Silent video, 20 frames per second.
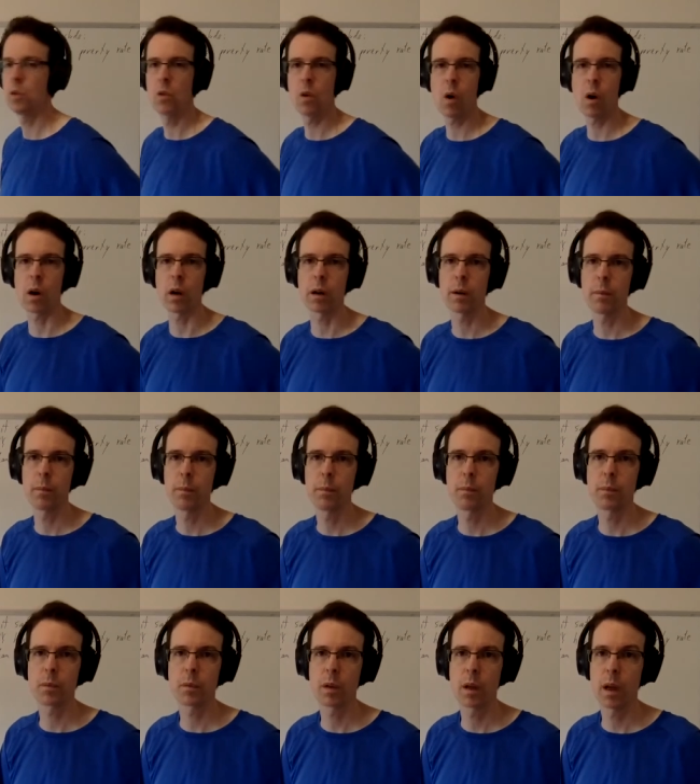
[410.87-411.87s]
of New York.
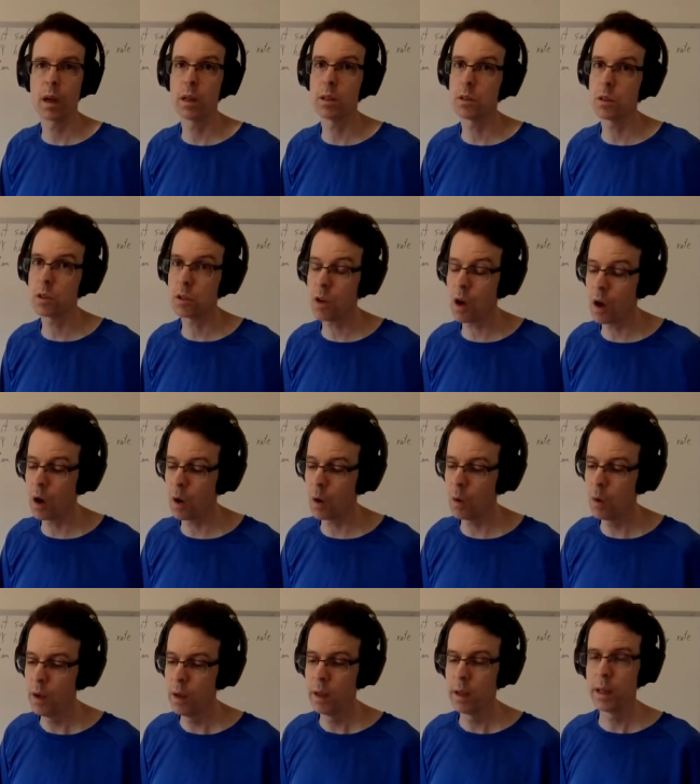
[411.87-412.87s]
And
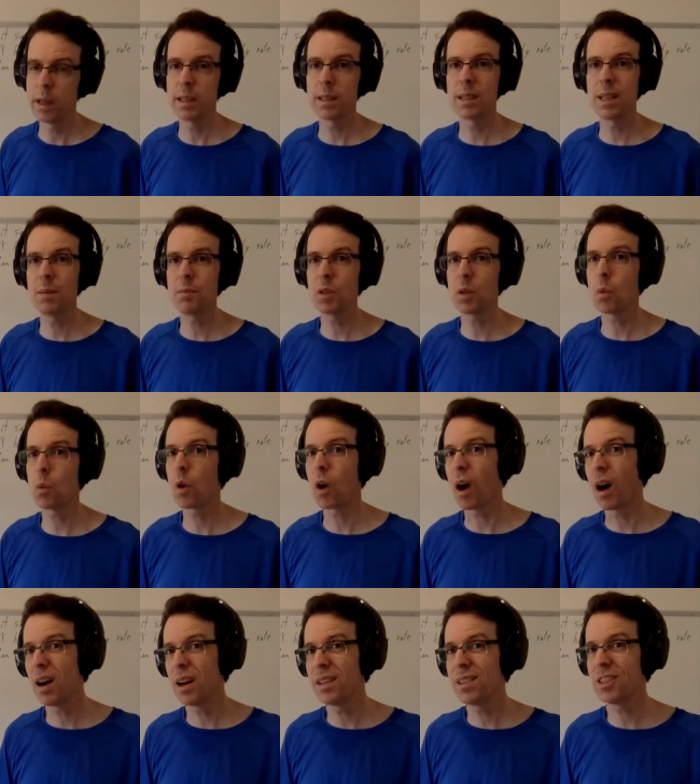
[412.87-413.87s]
so it seems that
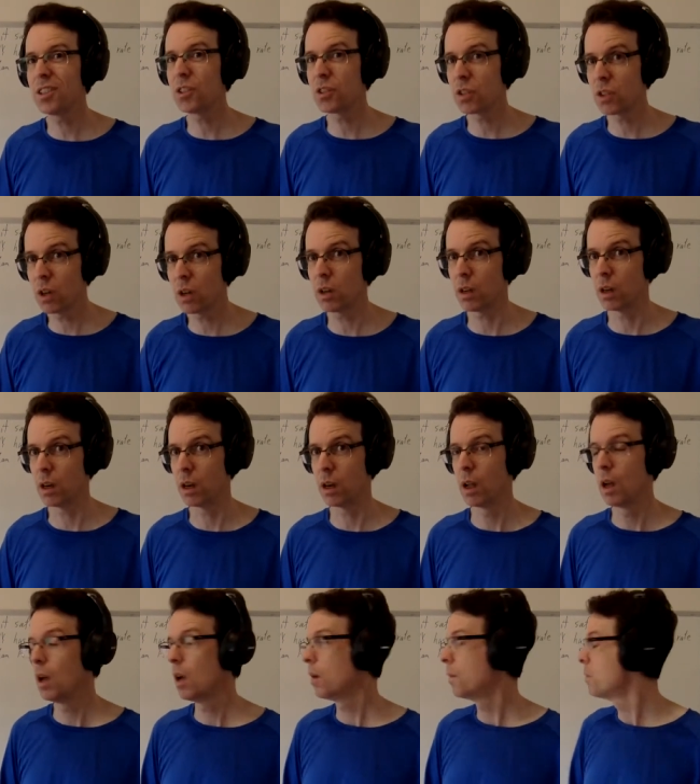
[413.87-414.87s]
we're uncertain.
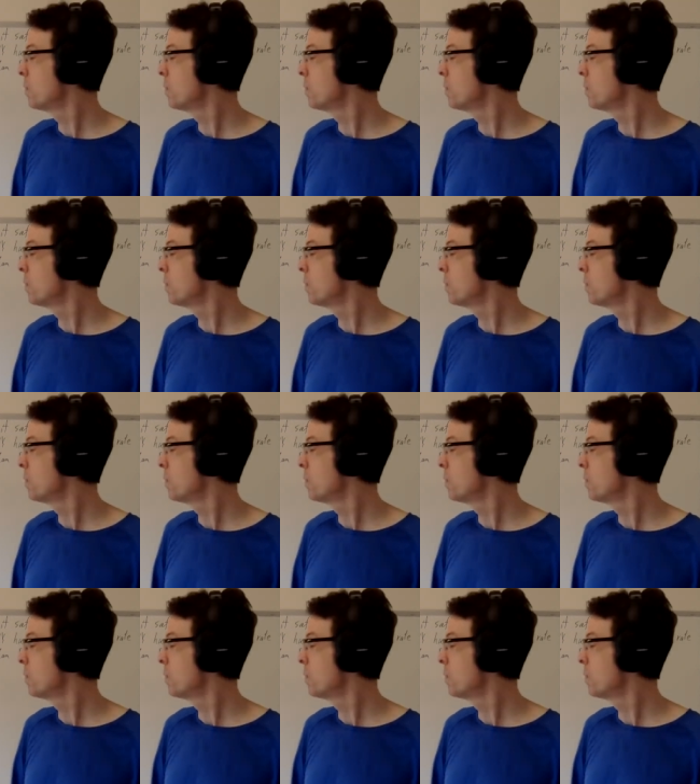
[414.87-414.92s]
